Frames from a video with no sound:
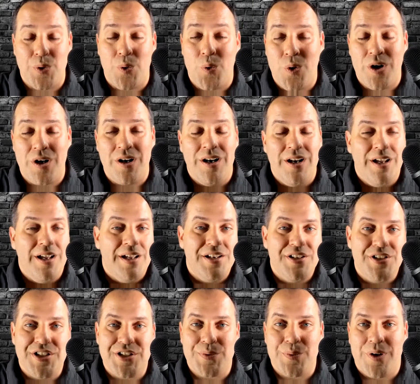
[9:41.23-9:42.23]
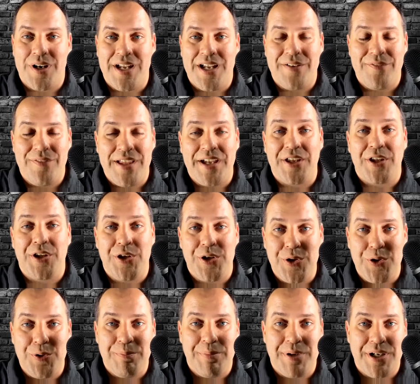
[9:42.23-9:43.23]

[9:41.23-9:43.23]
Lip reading: or just want to have that cute